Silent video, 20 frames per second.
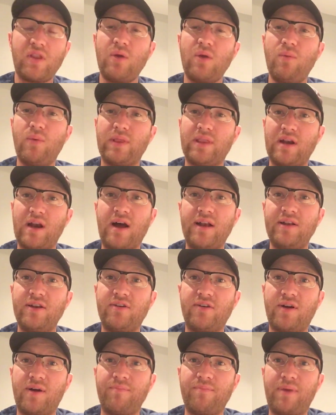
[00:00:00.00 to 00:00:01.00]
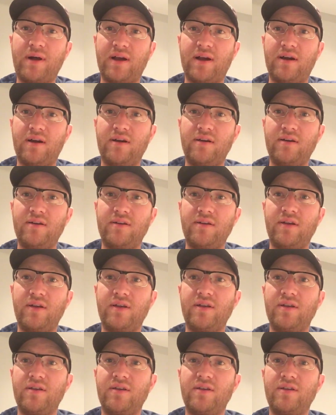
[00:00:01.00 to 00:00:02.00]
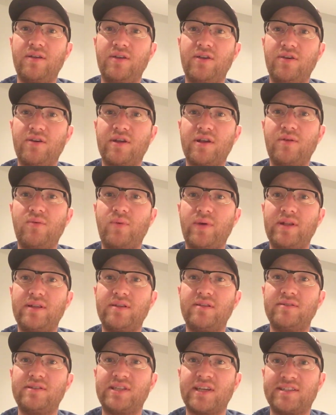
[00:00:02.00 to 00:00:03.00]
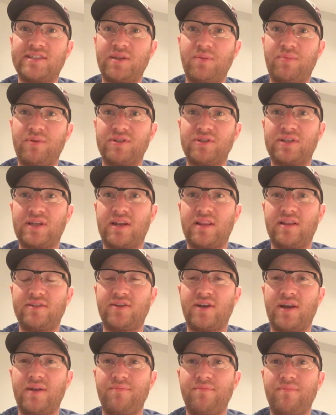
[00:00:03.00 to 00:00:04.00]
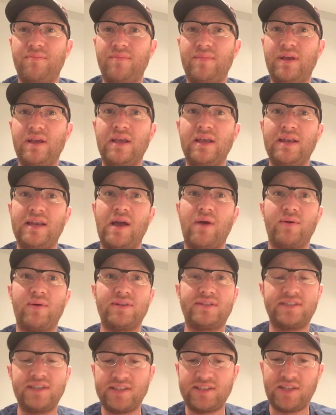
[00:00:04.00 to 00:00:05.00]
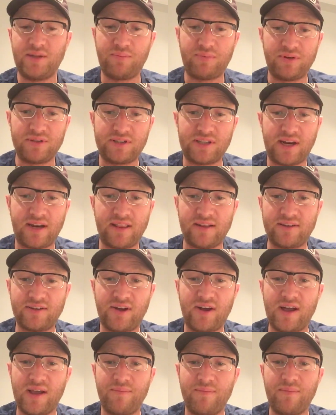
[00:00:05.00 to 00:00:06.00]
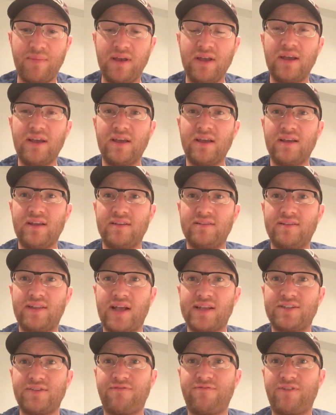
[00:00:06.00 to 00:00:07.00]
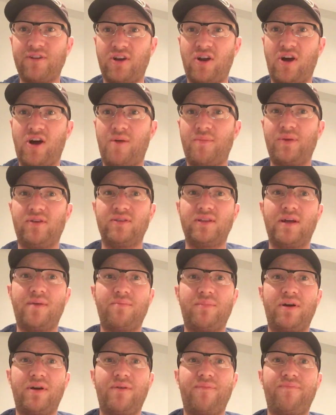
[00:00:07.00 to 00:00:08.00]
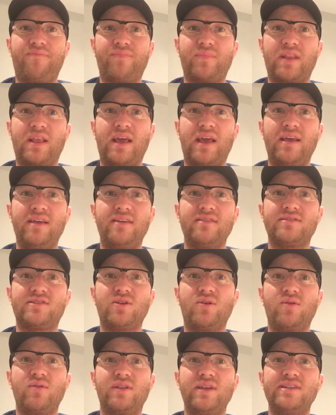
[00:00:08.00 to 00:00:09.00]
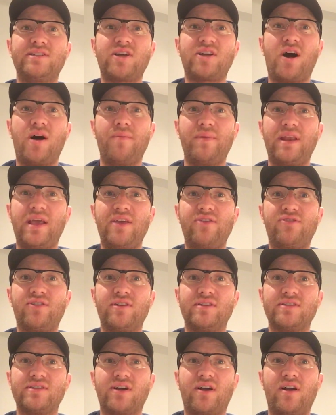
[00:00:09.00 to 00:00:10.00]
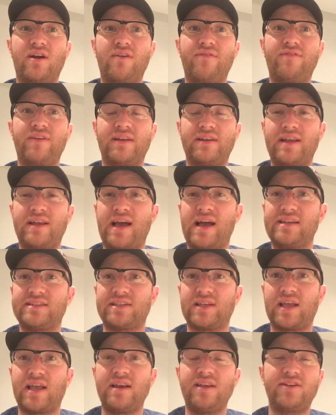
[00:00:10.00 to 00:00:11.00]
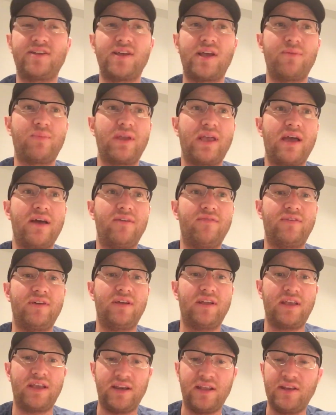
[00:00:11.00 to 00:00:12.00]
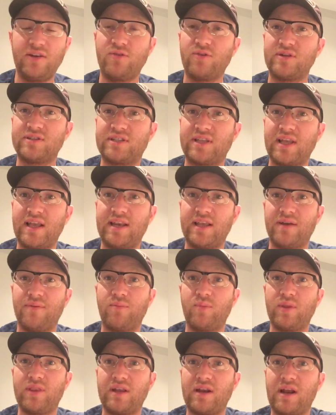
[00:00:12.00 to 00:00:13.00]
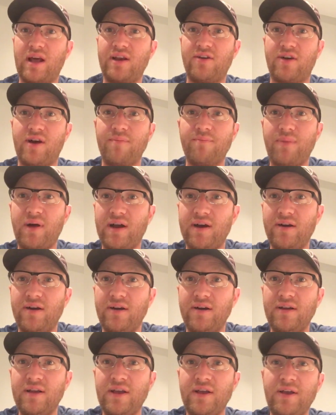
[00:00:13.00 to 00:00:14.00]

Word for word: with an under umpire, you're gonna win sixty percent of the time. Now at sixty percent of the time, that's a phenomenal number Okay, so these combinations are fantastic. Anytime we have a, an indoor stadium with an under umpire,